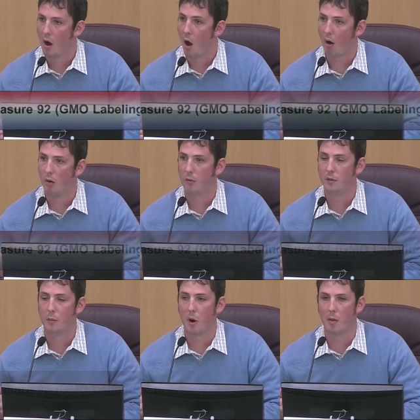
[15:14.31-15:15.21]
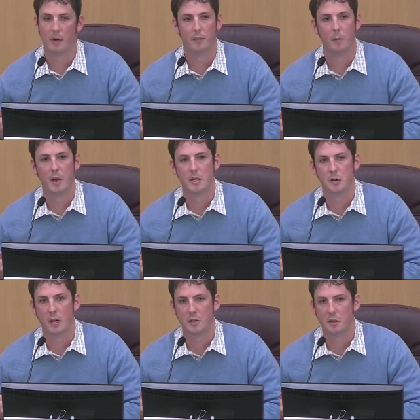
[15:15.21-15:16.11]
Our own Department of
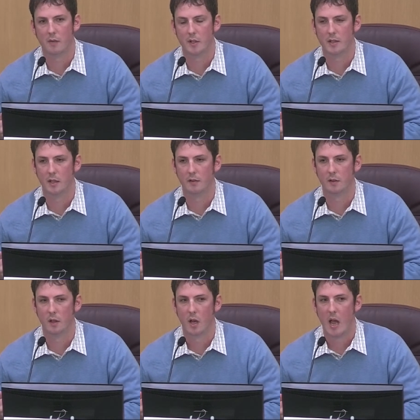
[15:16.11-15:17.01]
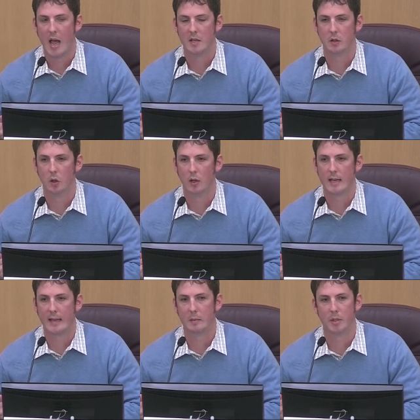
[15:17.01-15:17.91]
Administrative Services has
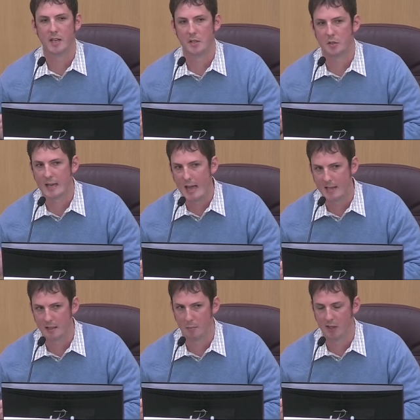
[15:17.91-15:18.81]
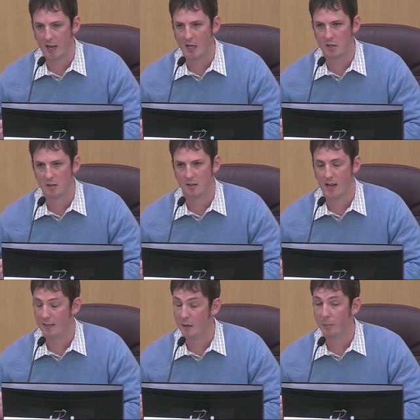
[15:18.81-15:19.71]
looked at the potential tax implications,
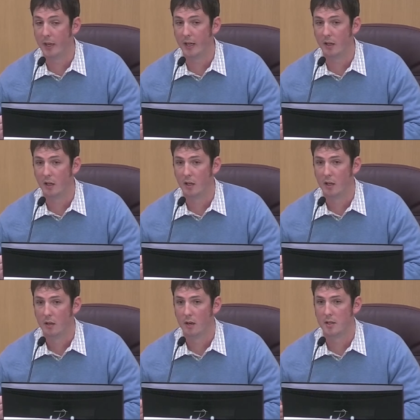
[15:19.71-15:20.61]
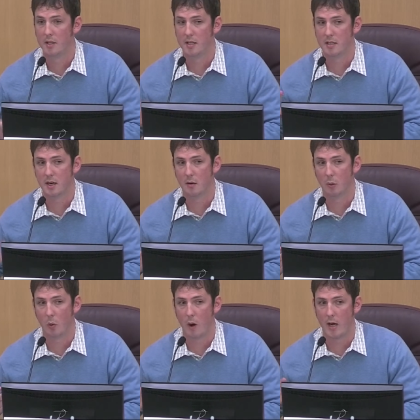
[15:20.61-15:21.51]
and they're big because this is going to
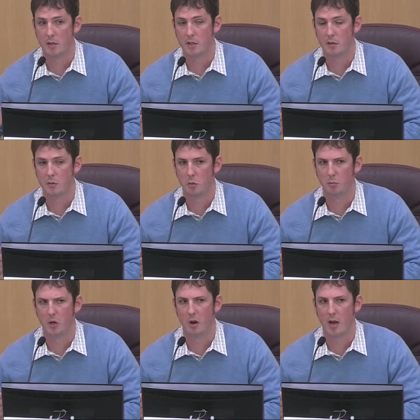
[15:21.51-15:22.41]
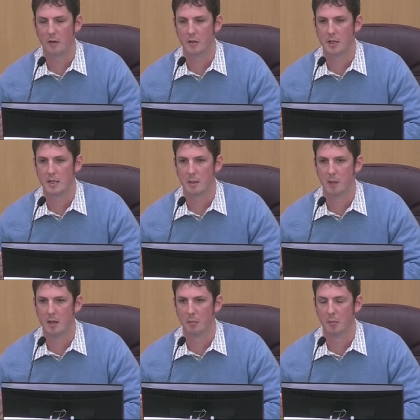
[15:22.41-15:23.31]
require two new bureaucracies to
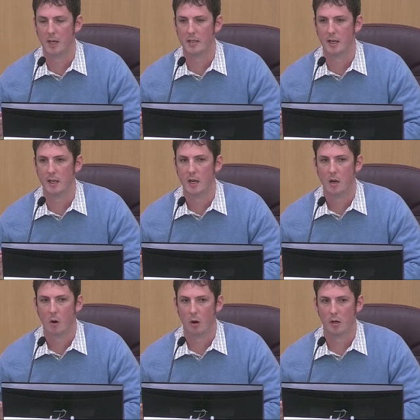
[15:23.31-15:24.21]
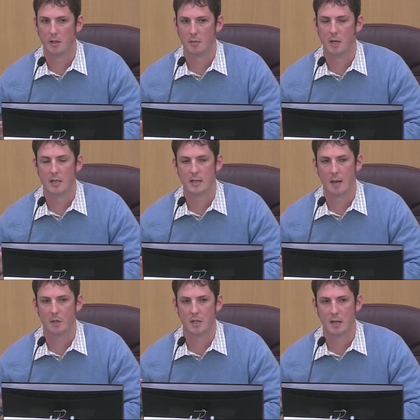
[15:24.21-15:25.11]
be implemented or to be
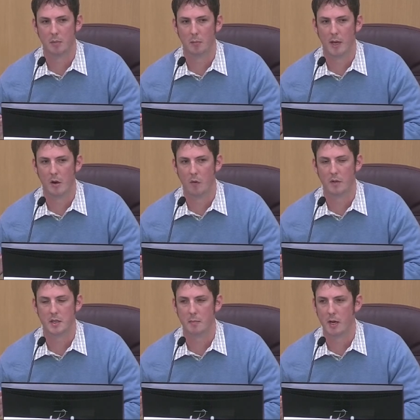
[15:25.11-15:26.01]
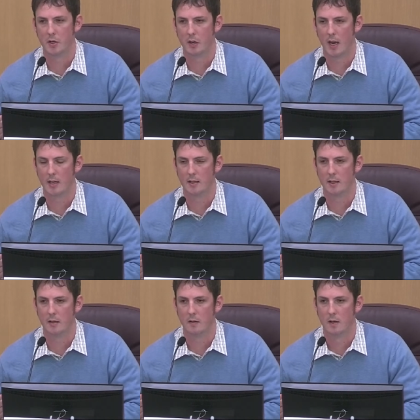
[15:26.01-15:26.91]
established to implement and oversee Measure
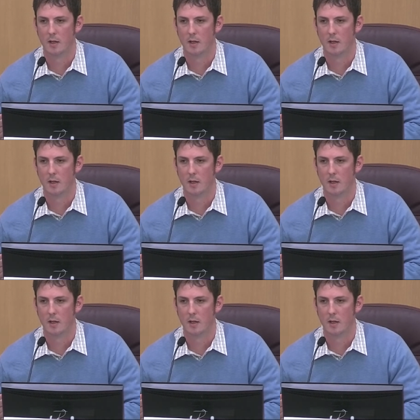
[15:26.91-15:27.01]
92.